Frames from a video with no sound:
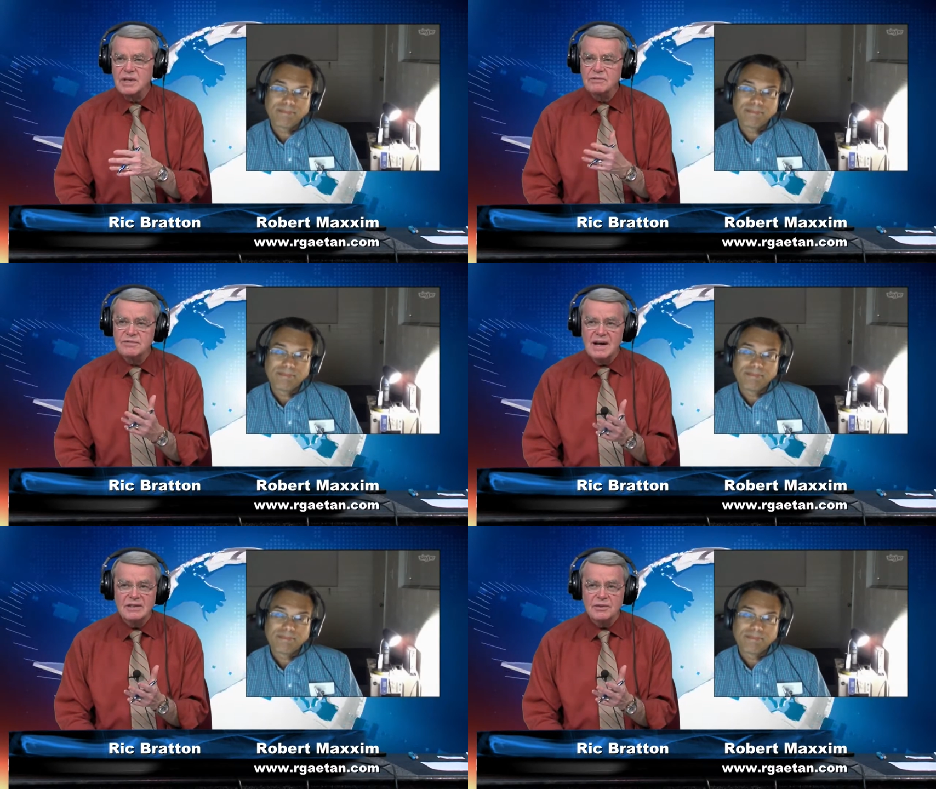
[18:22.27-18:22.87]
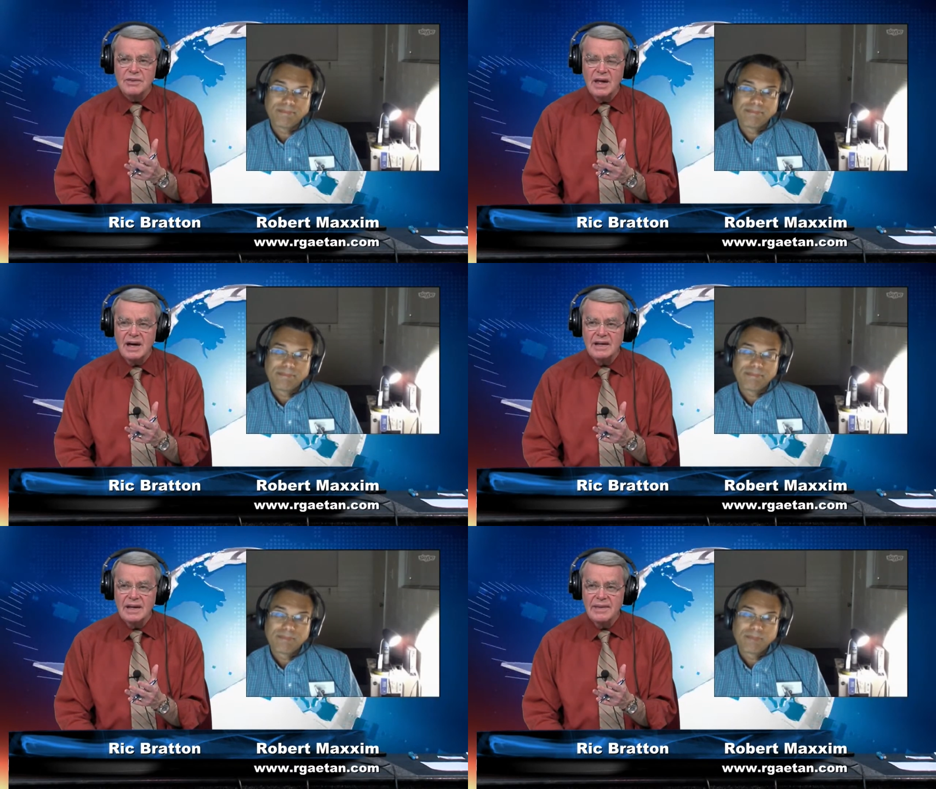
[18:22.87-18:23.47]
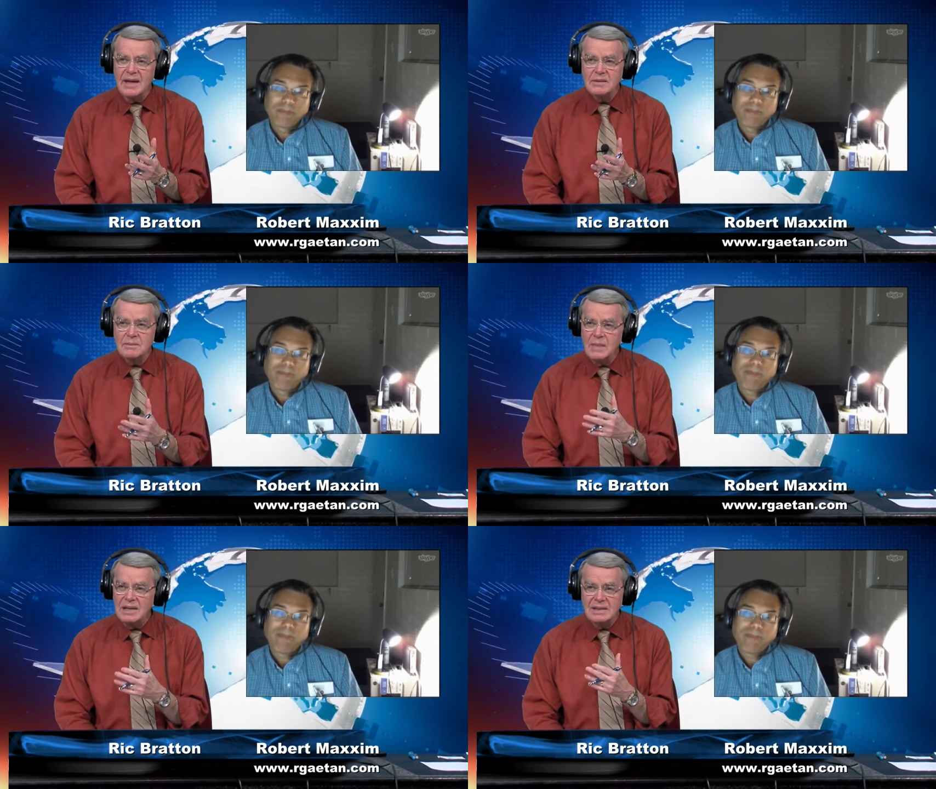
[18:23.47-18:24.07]
Speaker 1: it, follow that, and
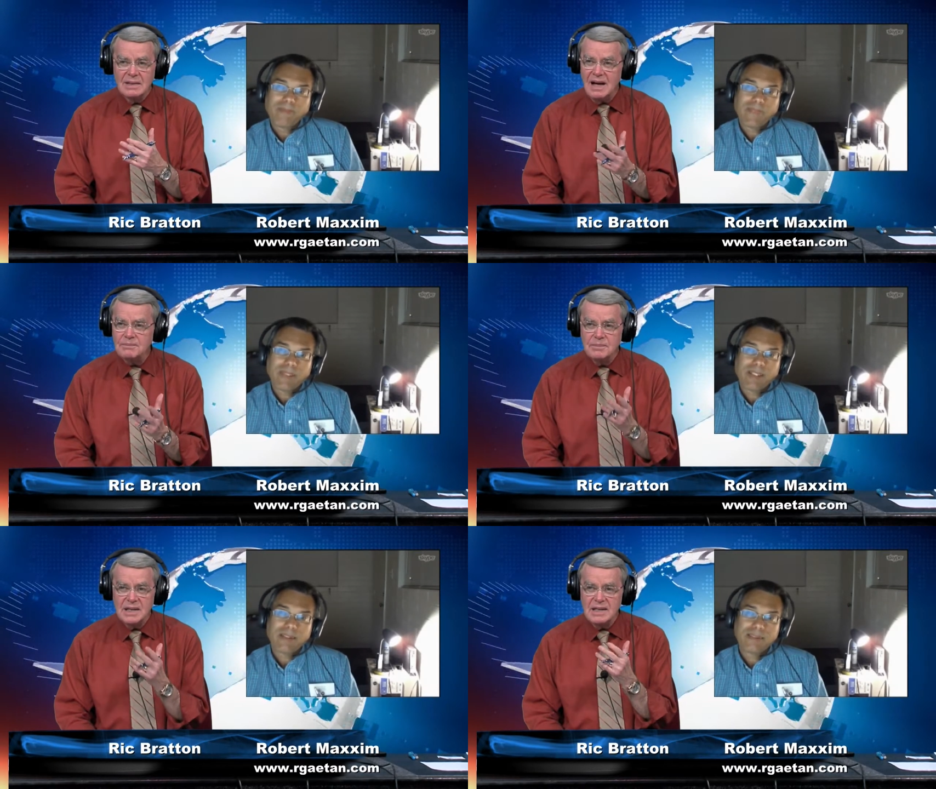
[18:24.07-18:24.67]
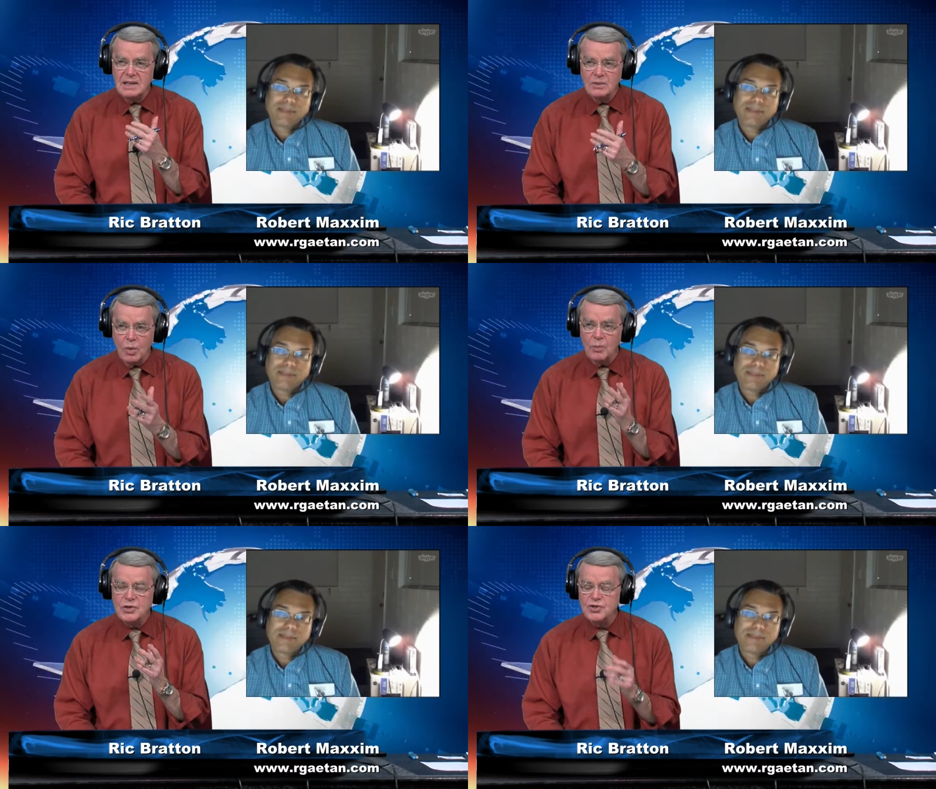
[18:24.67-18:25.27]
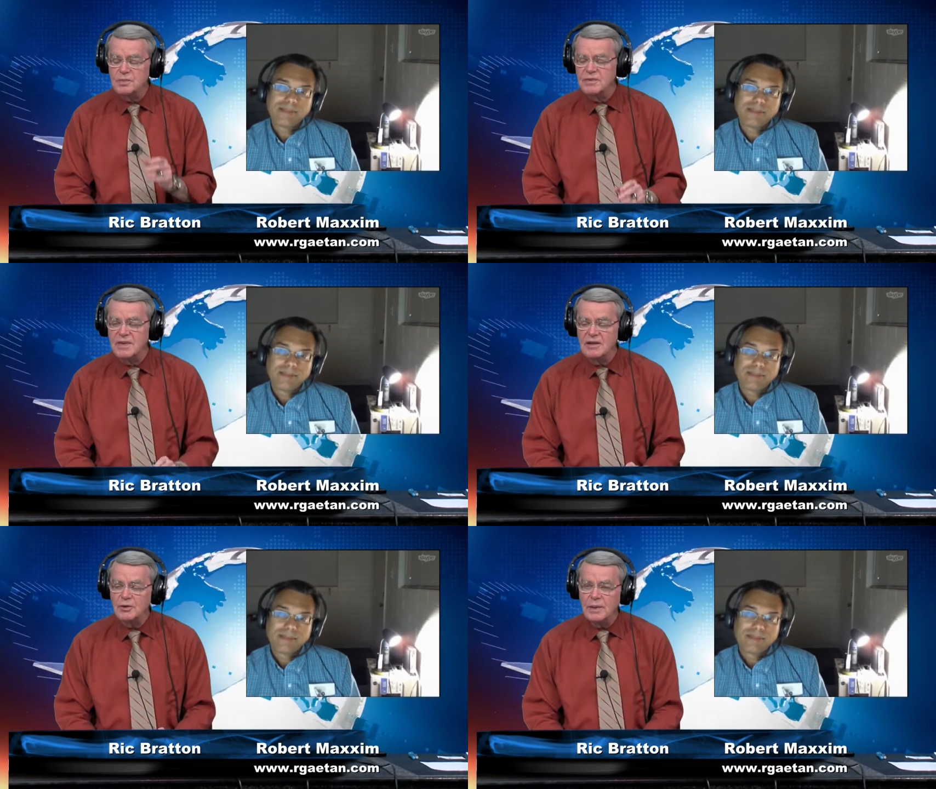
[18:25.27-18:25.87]
that may not be what we should be
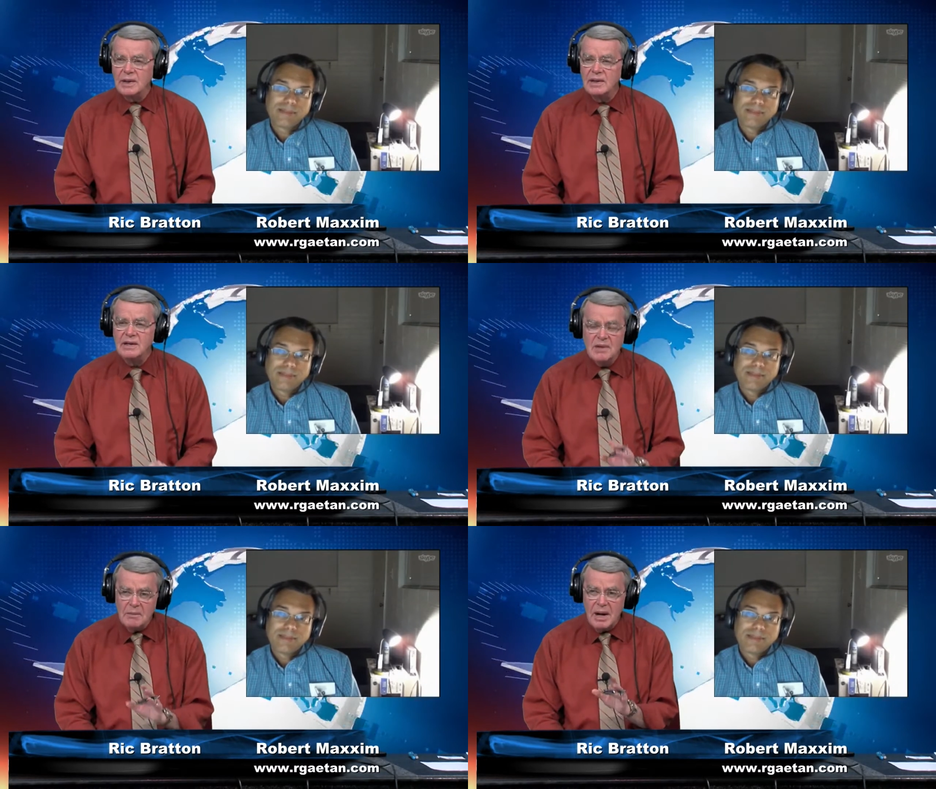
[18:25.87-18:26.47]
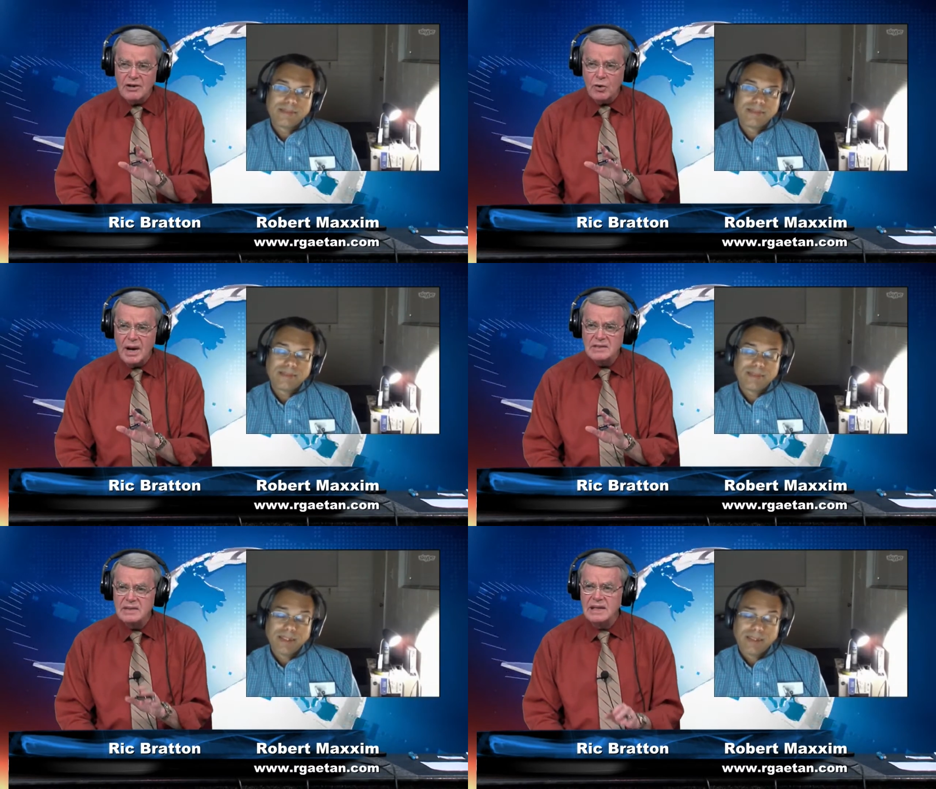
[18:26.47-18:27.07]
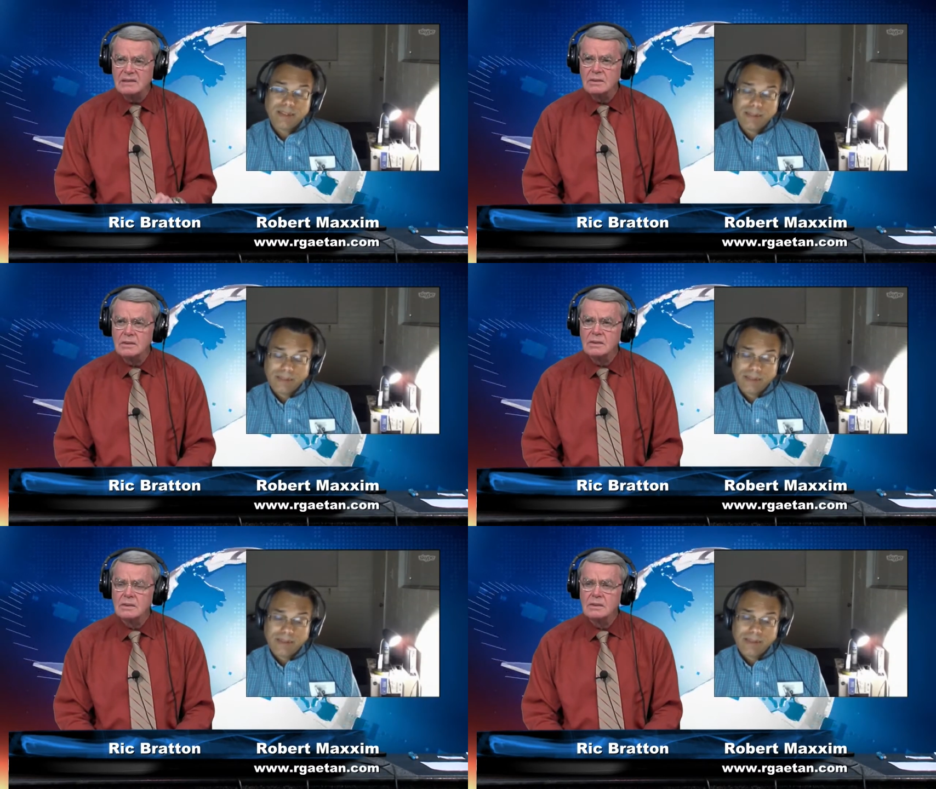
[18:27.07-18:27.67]
following. Am I correct in that?
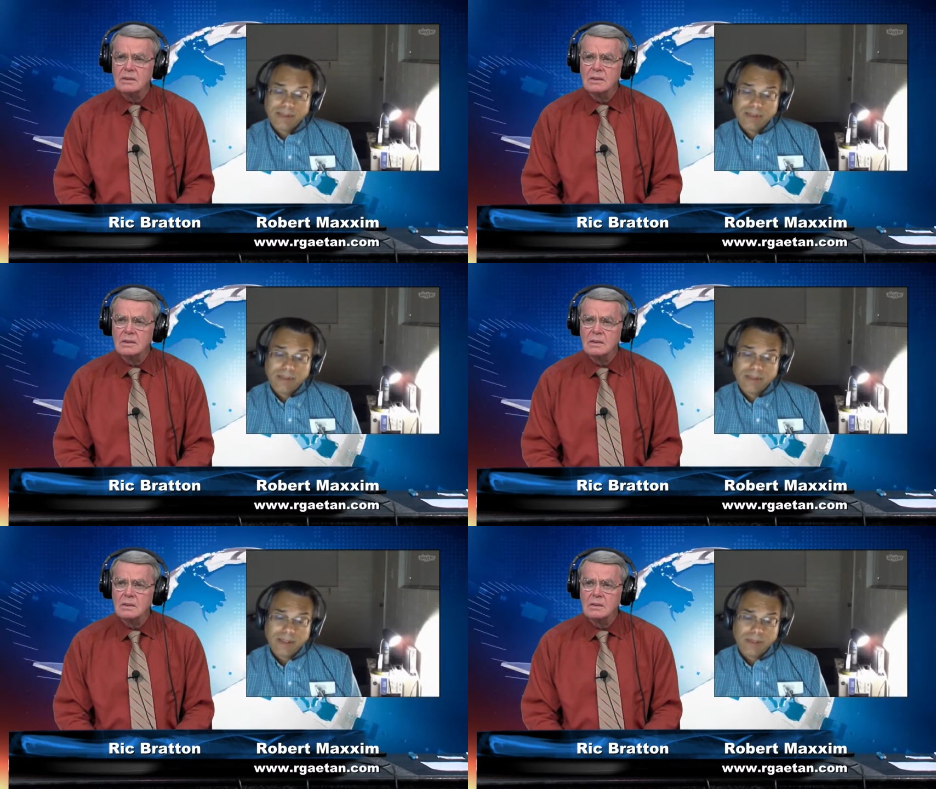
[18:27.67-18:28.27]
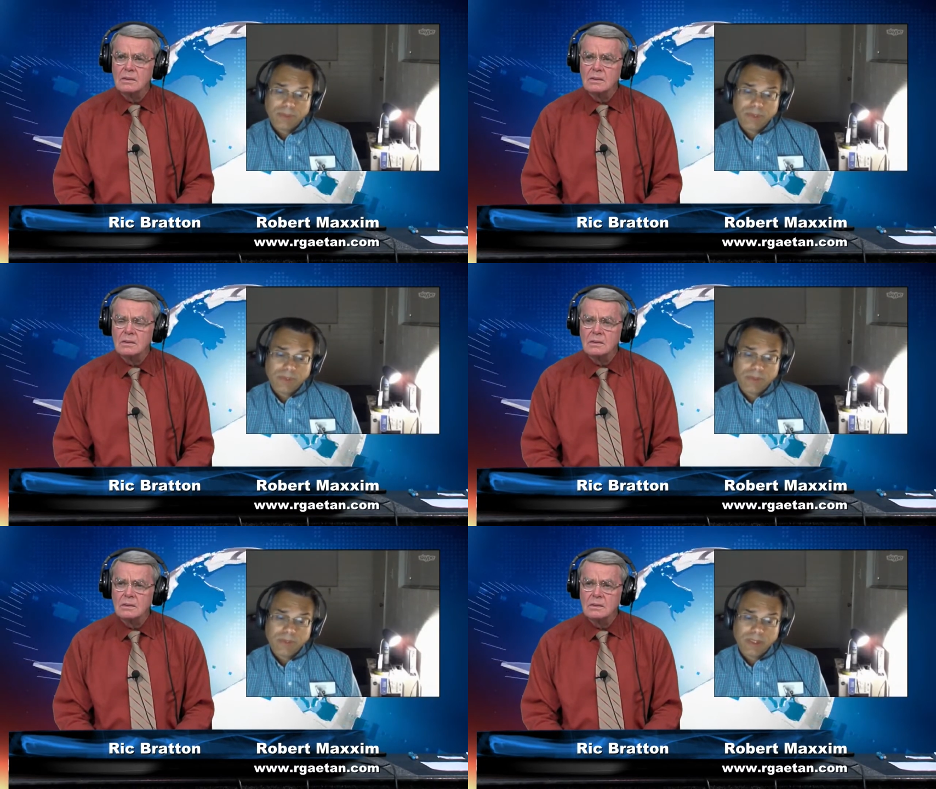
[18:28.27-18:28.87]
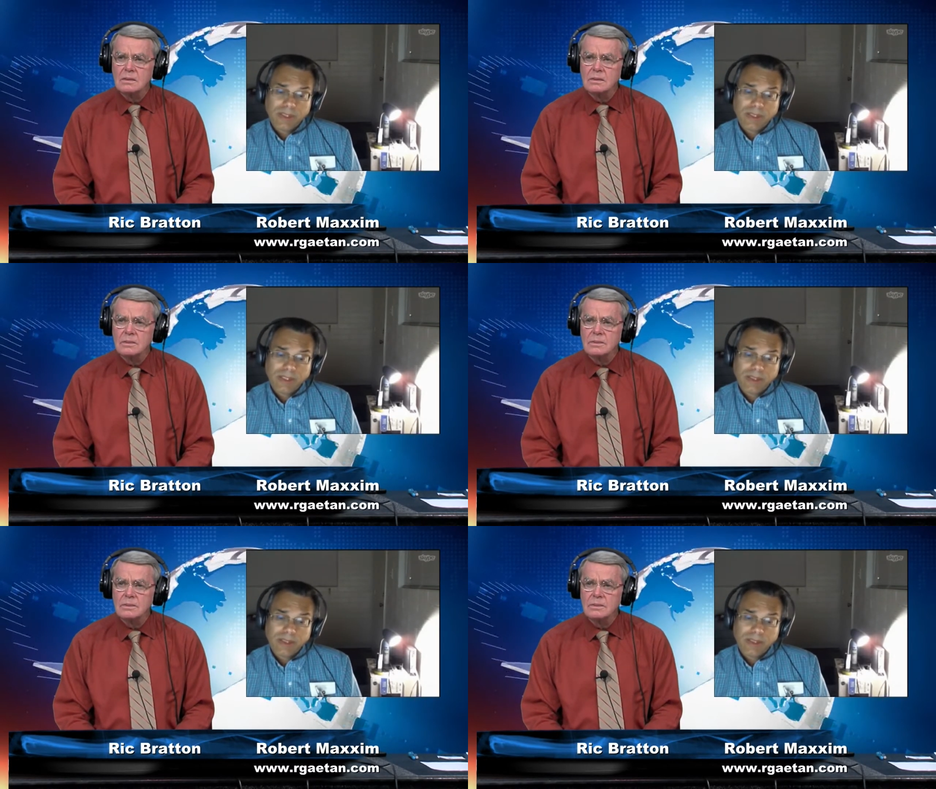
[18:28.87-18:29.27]
Speaker 2: Absolutely, and I would